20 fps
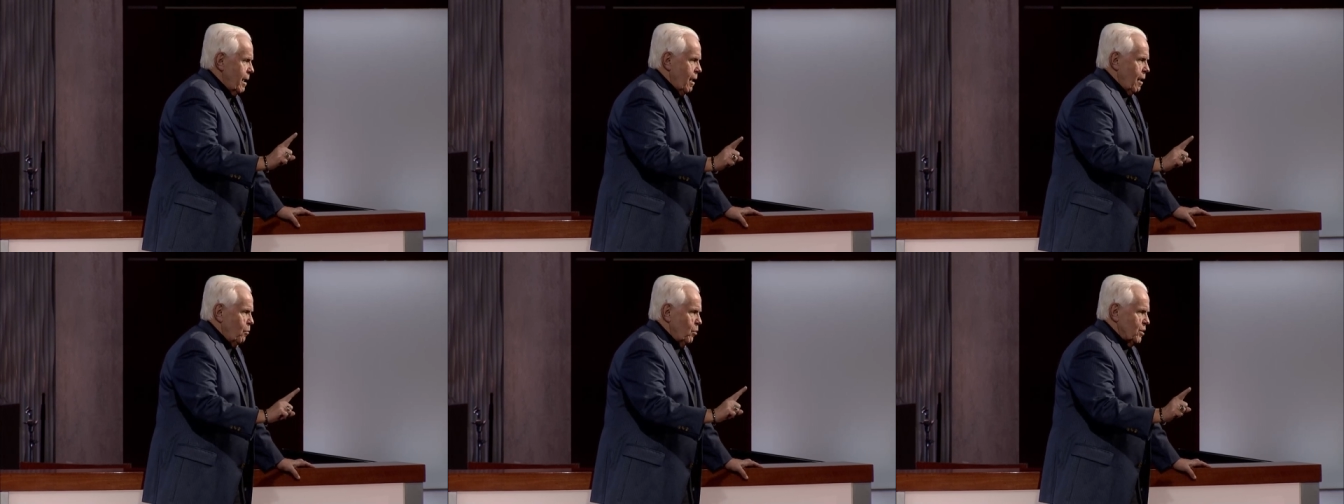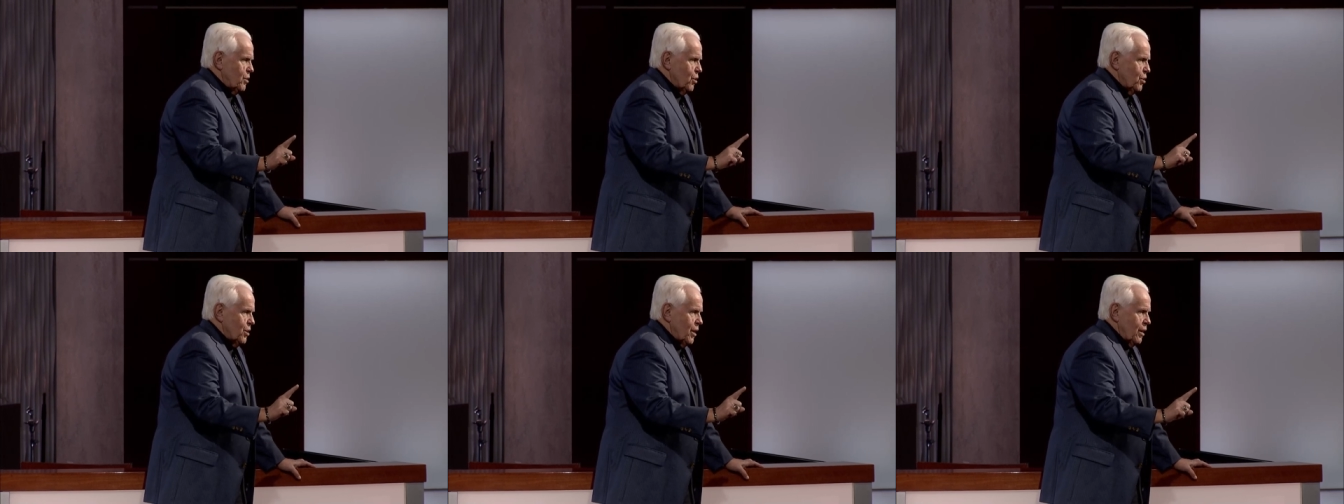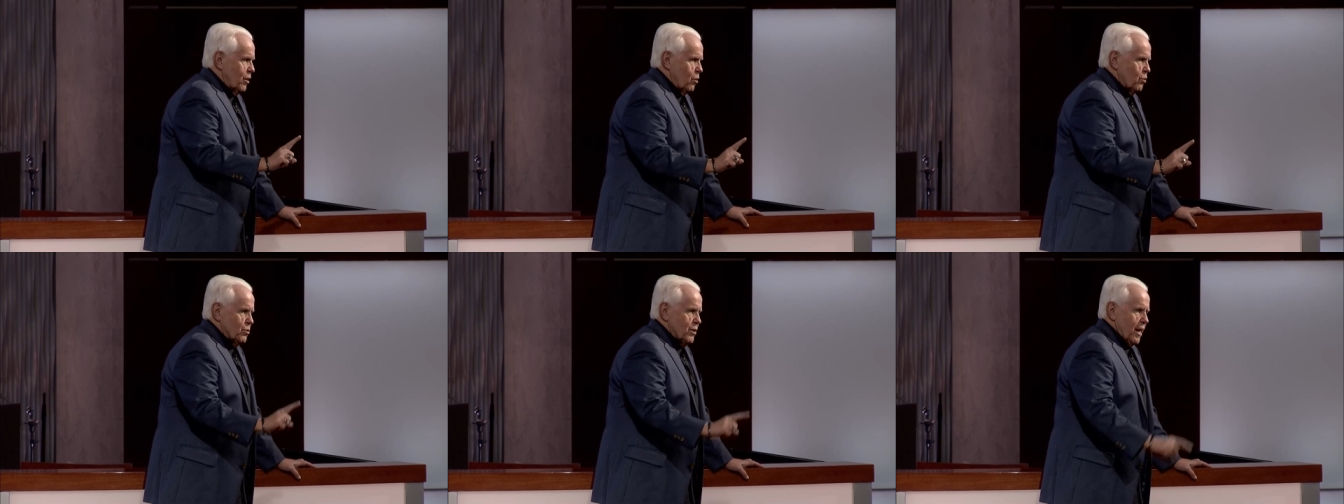once the sun
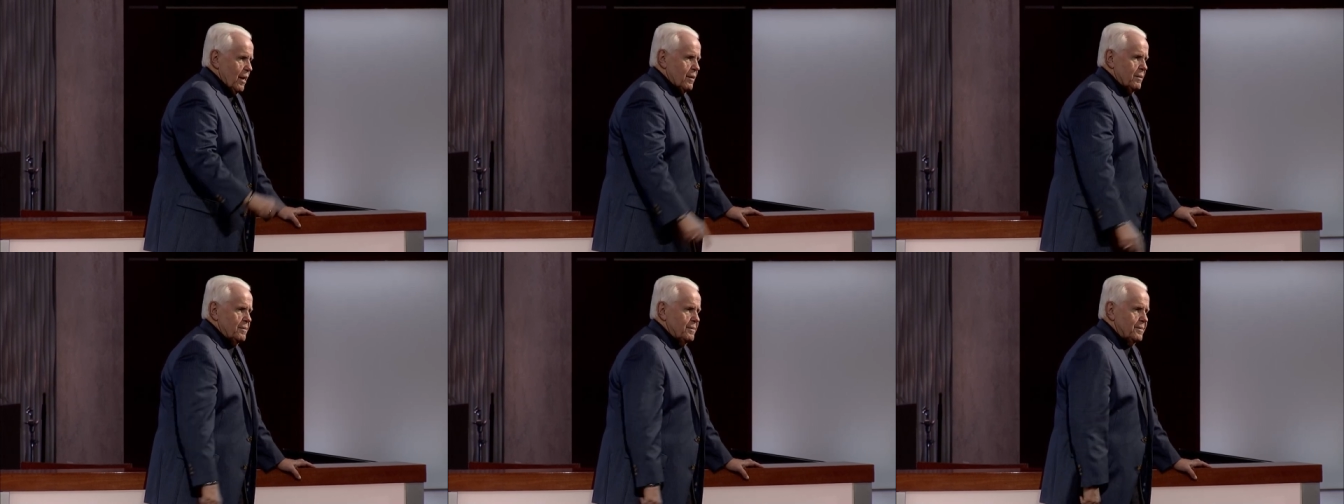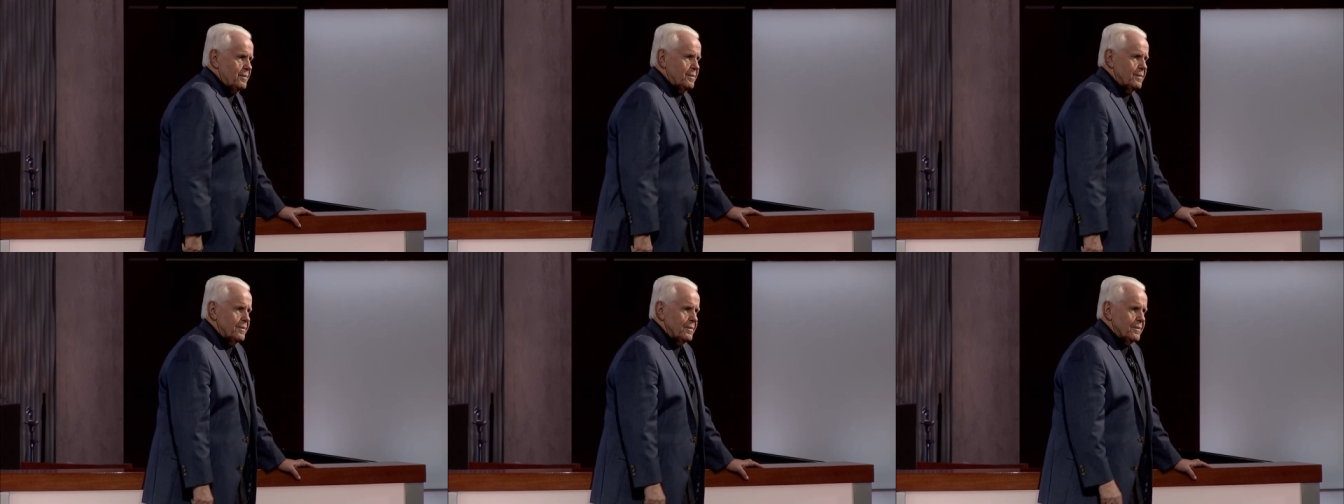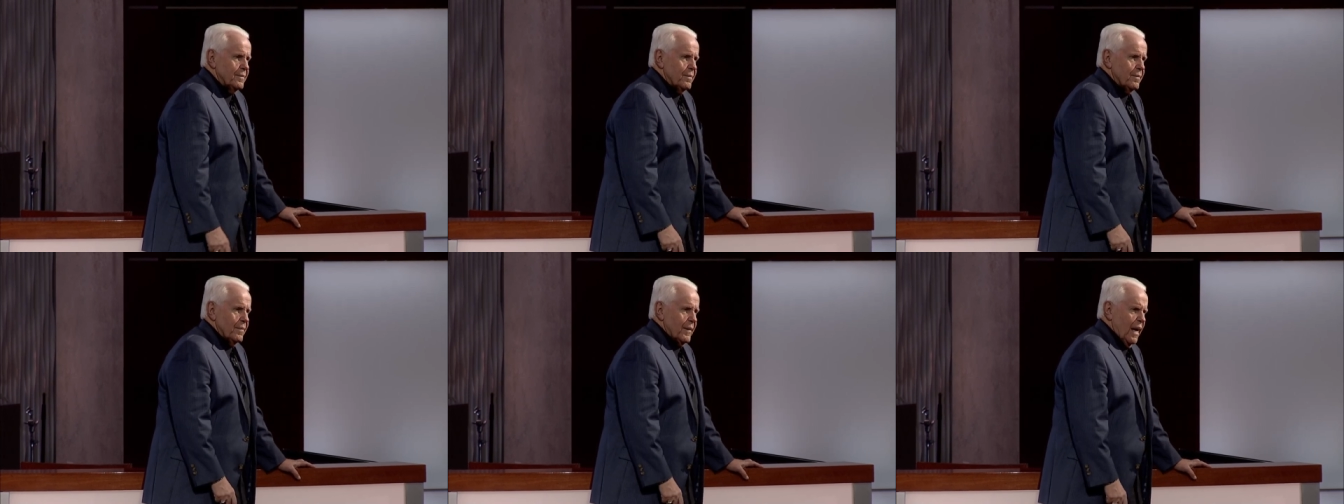goes down.
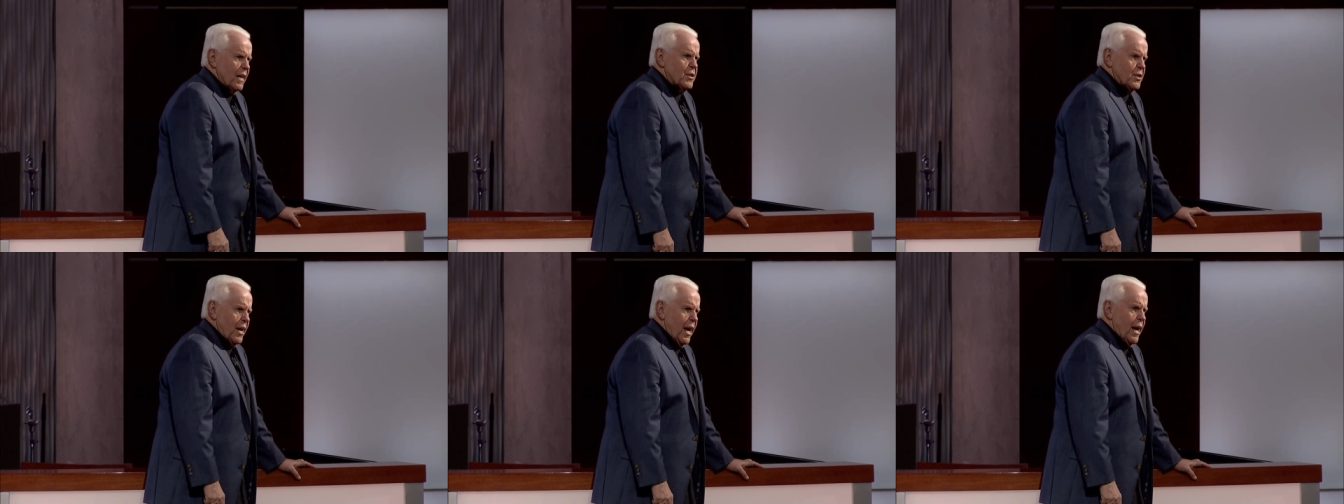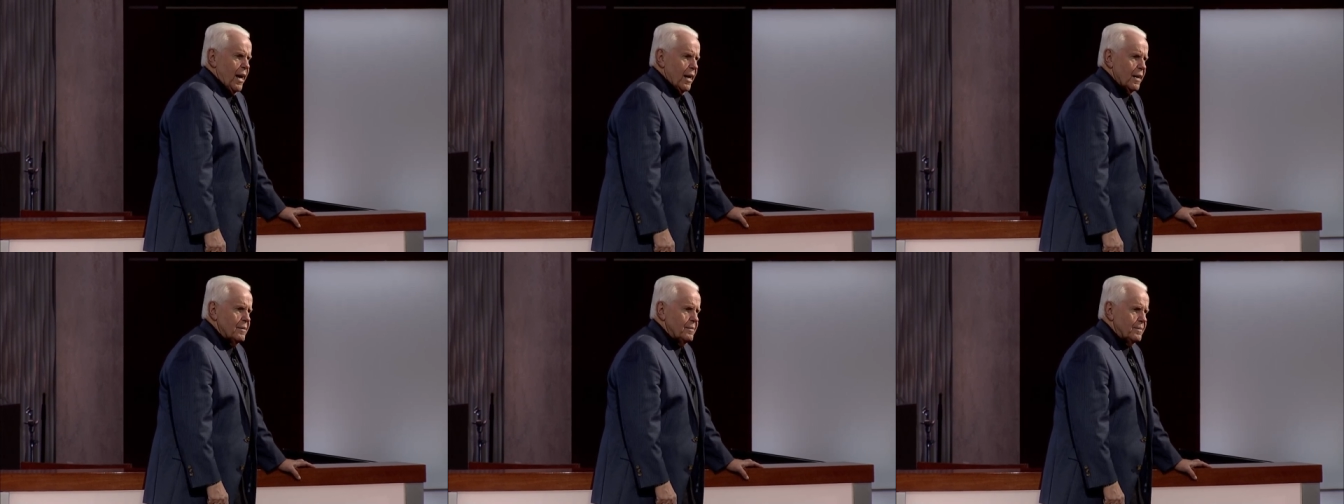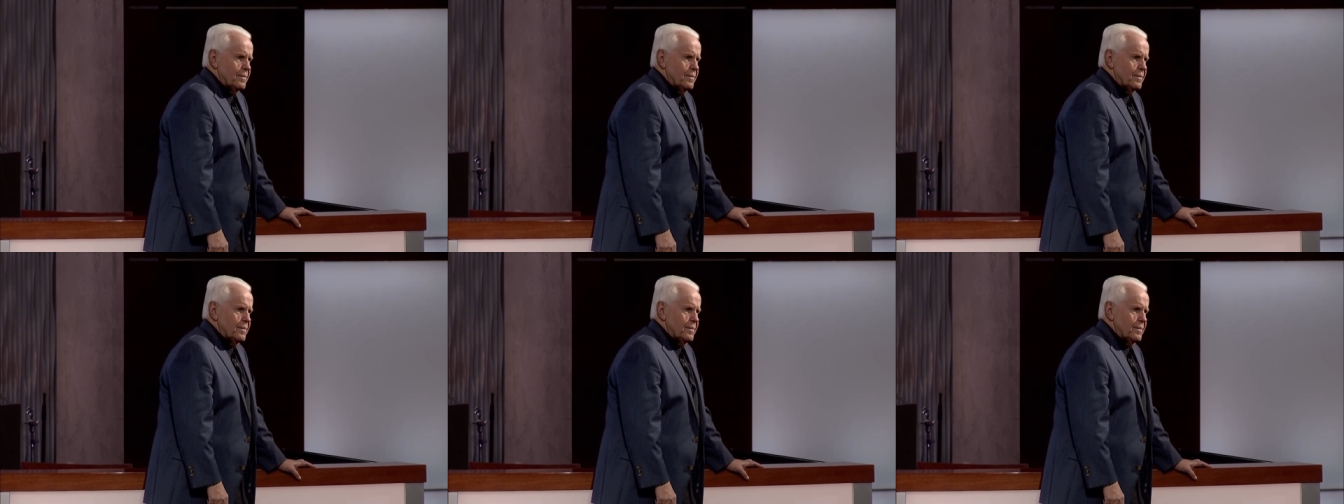That's sad.